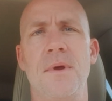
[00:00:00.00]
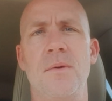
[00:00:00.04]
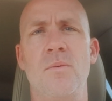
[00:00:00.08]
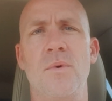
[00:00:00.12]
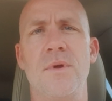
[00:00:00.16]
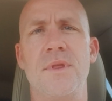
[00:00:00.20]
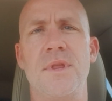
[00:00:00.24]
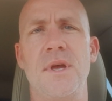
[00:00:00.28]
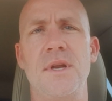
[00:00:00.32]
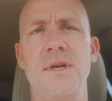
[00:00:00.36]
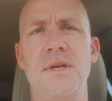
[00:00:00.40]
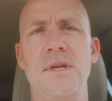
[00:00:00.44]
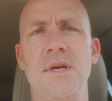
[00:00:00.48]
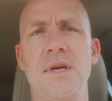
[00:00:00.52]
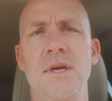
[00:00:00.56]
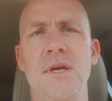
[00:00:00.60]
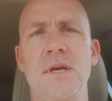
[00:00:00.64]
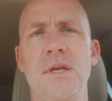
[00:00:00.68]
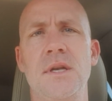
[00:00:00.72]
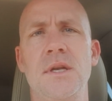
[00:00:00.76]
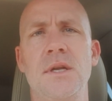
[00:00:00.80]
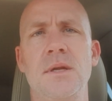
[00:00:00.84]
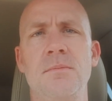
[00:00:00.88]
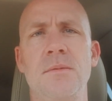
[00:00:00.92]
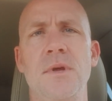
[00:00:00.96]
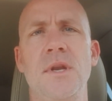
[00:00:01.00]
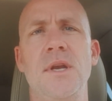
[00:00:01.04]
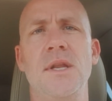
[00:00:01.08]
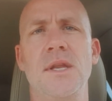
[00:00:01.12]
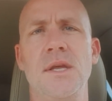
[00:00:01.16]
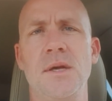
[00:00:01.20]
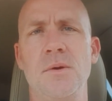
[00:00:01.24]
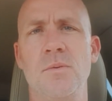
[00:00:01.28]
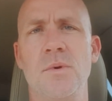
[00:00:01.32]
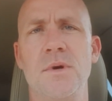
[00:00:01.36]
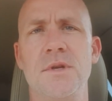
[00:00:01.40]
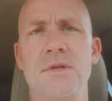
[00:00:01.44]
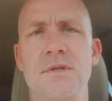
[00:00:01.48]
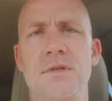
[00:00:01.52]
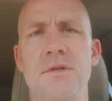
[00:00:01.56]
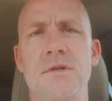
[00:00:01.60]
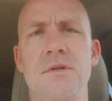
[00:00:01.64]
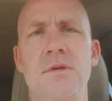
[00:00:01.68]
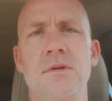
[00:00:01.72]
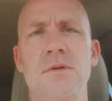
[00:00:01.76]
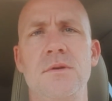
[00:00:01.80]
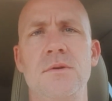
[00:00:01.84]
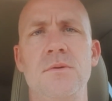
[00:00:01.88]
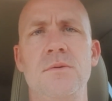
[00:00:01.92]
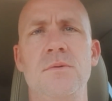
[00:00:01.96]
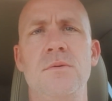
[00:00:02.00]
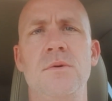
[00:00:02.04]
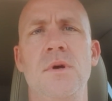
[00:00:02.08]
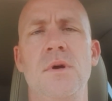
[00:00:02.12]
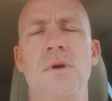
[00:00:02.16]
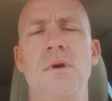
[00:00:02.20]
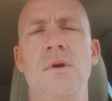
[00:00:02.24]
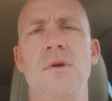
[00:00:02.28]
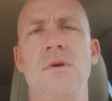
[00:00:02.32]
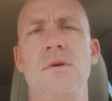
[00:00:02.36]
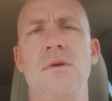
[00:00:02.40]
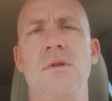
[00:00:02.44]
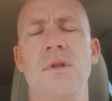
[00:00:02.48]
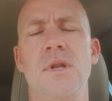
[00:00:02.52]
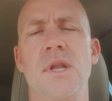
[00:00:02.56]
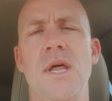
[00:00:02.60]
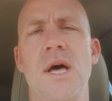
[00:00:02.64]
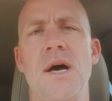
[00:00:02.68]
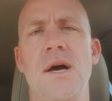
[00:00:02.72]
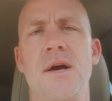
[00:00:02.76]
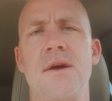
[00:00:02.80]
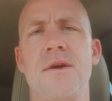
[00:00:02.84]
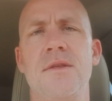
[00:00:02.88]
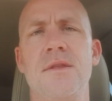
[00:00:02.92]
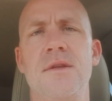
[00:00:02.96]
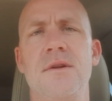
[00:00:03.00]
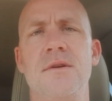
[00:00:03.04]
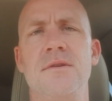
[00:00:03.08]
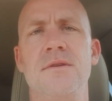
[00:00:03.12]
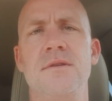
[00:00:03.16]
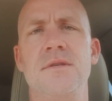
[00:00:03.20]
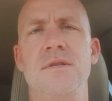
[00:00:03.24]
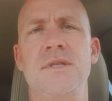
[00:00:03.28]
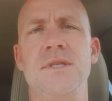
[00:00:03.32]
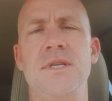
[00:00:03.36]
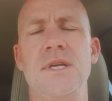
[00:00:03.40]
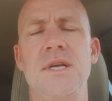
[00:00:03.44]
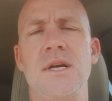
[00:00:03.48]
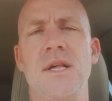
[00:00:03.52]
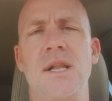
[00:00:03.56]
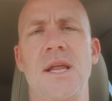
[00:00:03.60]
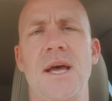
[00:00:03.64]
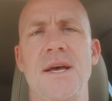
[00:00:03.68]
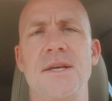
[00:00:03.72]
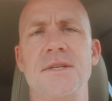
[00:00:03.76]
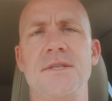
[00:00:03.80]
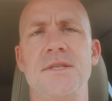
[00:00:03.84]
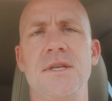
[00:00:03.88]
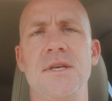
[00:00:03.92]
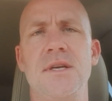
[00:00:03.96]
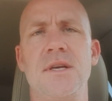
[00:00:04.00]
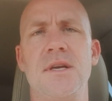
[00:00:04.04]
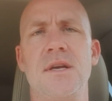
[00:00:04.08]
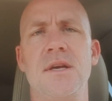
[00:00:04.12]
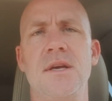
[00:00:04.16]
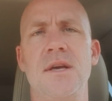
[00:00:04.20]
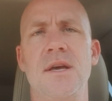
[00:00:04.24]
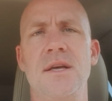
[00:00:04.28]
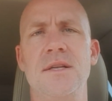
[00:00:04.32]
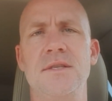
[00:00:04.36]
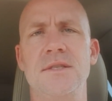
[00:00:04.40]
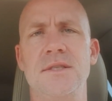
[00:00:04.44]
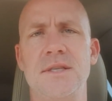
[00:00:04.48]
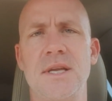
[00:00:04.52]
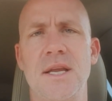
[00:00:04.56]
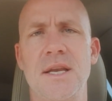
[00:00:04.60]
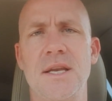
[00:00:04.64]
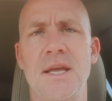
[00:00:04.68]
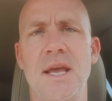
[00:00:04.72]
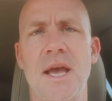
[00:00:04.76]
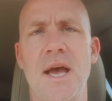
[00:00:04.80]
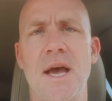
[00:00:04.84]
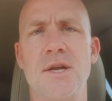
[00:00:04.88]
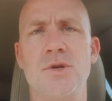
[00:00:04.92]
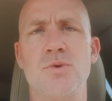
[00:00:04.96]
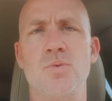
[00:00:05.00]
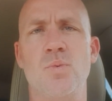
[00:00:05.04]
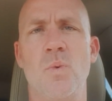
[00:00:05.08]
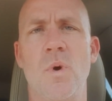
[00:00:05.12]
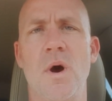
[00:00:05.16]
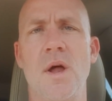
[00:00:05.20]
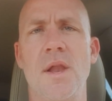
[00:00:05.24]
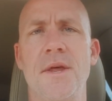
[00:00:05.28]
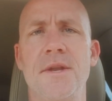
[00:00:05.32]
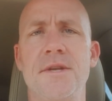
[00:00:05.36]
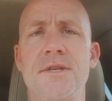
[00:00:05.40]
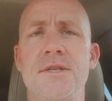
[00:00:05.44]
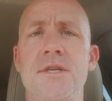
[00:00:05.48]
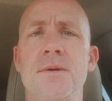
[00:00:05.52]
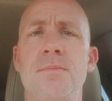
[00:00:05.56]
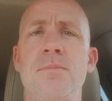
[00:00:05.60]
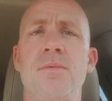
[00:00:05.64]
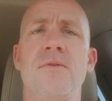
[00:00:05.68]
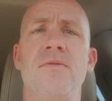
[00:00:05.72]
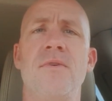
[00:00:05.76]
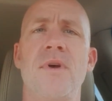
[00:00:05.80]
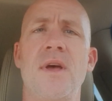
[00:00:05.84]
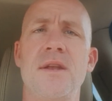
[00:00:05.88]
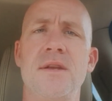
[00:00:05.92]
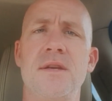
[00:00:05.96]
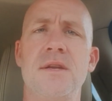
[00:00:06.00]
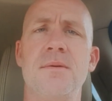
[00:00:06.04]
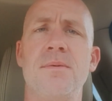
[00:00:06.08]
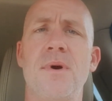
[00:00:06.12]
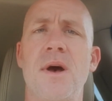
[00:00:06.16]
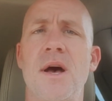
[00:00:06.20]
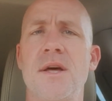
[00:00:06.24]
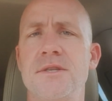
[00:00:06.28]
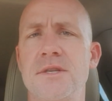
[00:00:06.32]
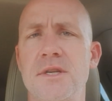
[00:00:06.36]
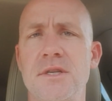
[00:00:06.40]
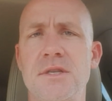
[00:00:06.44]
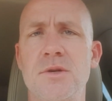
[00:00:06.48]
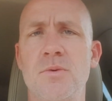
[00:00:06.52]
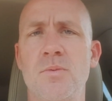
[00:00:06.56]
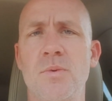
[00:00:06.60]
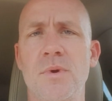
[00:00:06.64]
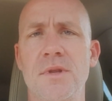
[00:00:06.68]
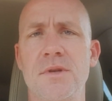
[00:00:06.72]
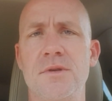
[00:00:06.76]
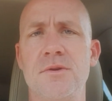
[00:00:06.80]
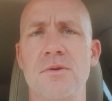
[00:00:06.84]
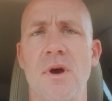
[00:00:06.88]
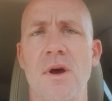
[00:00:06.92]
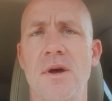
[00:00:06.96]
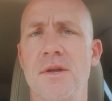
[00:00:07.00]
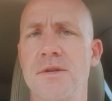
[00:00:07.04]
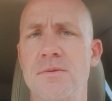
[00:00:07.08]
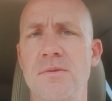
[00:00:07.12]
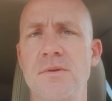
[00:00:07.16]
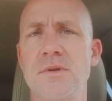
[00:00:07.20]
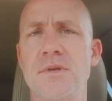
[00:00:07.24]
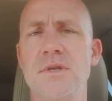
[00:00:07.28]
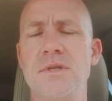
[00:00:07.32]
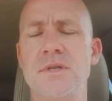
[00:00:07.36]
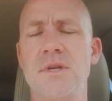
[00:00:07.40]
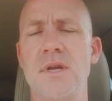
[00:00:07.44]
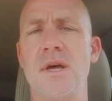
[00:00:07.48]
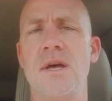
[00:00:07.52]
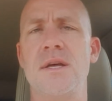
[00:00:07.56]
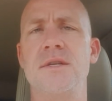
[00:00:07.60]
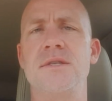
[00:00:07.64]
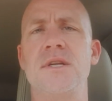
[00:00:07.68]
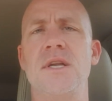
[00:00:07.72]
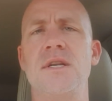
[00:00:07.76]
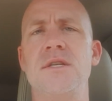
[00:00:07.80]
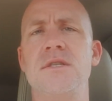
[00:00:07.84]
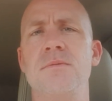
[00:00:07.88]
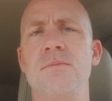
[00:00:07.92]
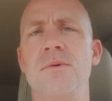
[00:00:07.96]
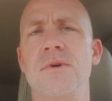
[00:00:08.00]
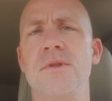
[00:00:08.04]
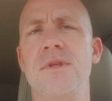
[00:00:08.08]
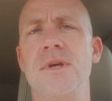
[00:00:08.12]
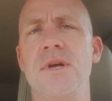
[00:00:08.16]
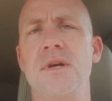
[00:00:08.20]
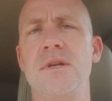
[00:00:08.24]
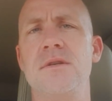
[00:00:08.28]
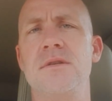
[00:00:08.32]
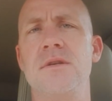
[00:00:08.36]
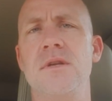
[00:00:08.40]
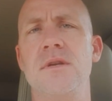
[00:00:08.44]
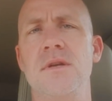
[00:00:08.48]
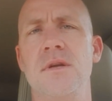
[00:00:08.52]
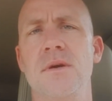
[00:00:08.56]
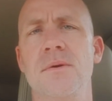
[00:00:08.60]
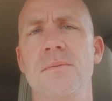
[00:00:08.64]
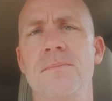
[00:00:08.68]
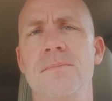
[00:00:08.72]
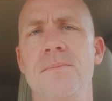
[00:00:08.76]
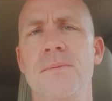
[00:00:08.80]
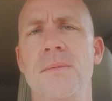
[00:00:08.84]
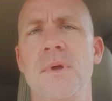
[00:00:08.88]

What they did immediately was to lock their Z Classic and ZenCash wallets to prevent deposits or withdrawals, which is a sensible thing to do.